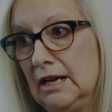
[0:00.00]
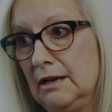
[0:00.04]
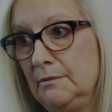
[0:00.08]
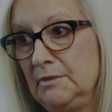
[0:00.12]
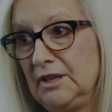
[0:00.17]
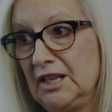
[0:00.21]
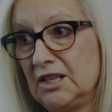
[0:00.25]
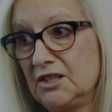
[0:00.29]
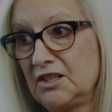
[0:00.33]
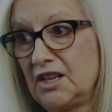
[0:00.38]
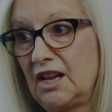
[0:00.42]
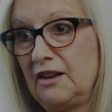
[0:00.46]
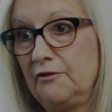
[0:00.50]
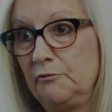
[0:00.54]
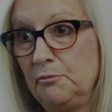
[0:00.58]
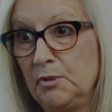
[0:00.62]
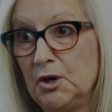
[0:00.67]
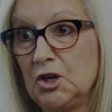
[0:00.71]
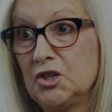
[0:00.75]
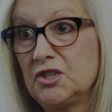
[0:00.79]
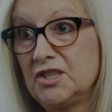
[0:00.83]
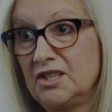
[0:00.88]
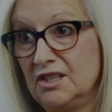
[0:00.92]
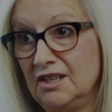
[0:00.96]
Because I've
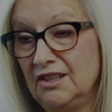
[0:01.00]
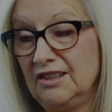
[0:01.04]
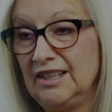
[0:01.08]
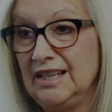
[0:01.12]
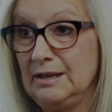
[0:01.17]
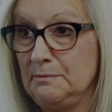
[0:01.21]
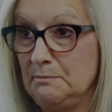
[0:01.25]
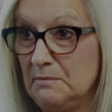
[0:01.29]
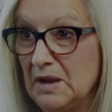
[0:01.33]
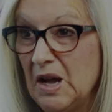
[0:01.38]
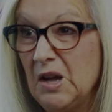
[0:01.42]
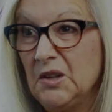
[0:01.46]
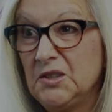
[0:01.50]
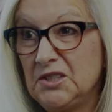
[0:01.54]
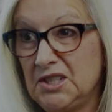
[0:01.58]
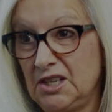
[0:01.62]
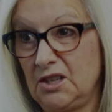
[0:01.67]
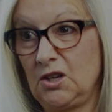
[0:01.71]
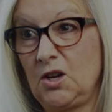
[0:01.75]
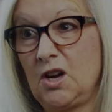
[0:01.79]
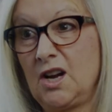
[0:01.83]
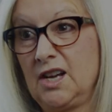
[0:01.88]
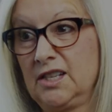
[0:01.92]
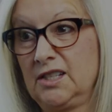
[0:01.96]
personally melted
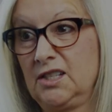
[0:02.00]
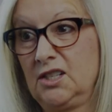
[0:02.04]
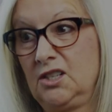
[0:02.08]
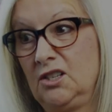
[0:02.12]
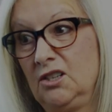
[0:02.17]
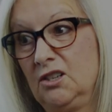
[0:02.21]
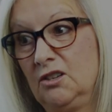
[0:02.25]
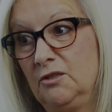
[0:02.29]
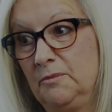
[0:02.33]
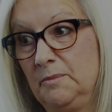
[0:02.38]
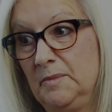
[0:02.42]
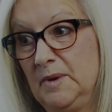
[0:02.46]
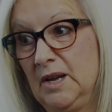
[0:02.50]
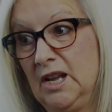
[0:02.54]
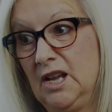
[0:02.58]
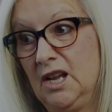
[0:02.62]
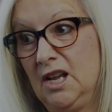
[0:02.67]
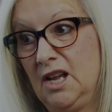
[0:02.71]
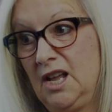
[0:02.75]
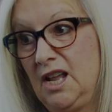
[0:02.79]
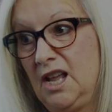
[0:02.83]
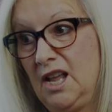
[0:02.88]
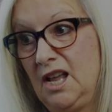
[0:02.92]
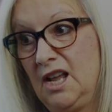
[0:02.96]
a costume,
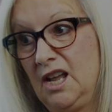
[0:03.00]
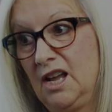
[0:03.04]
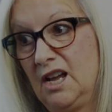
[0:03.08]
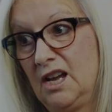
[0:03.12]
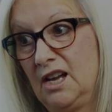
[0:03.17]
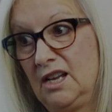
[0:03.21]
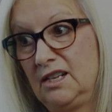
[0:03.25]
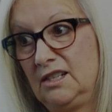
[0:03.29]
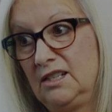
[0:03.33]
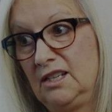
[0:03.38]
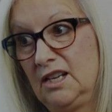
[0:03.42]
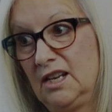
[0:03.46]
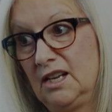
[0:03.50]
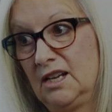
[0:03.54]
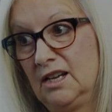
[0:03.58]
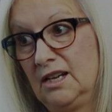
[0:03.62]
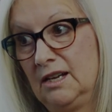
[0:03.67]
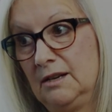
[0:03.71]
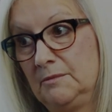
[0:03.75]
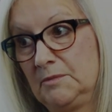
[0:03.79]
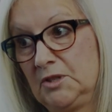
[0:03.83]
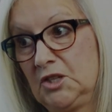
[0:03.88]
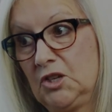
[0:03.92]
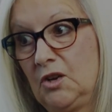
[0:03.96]
and
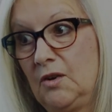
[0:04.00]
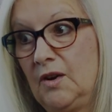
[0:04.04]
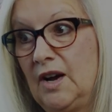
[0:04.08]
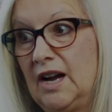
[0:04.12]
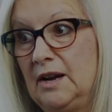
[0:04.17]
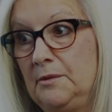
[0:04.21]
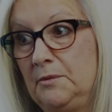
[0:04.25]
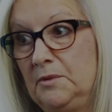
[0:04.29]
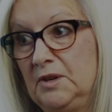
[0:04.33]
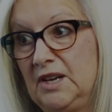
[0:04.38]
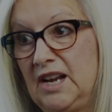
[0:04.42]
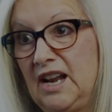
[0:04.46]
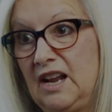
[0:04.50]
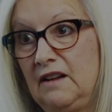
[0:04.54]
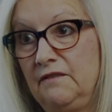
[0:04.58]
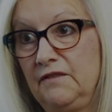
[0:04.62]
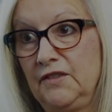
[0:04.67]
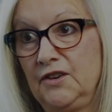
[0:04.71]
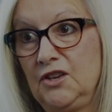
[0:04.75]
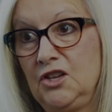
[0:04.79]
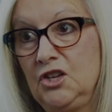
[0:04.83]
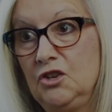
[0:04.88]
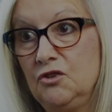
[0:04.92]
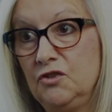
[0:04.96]
so I would hate
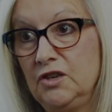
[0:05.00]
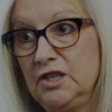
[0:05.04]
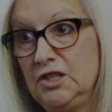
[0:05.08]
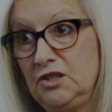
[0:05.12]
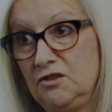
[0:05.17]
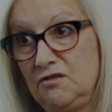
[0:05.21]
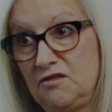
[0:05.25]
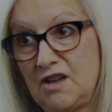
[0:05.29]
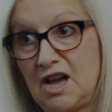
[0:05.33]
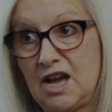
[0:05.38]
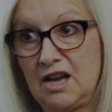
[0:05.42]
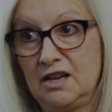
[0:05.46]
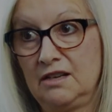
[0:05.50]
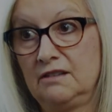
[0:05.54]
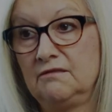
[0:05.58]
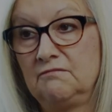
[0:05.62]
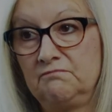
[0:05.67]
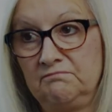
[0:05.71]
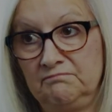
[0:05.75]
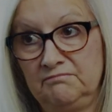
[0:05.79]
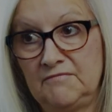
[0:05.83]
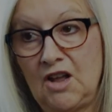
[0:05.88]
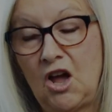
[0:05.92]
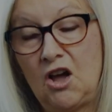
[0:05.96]
for you to do that
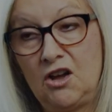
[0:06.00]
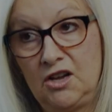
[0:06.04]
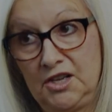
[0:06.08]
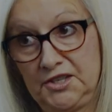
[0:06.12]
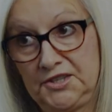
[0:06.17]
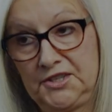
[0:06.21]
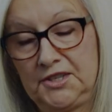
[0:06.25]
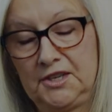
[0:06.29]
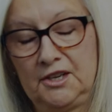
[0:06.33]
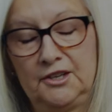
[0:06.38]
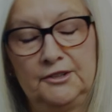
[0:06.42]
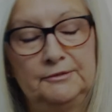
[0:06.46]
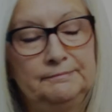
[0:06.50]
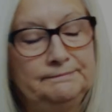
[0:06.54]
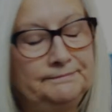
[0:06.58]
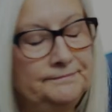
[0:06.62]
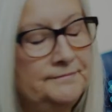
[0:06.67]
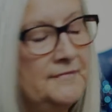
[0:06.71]
also.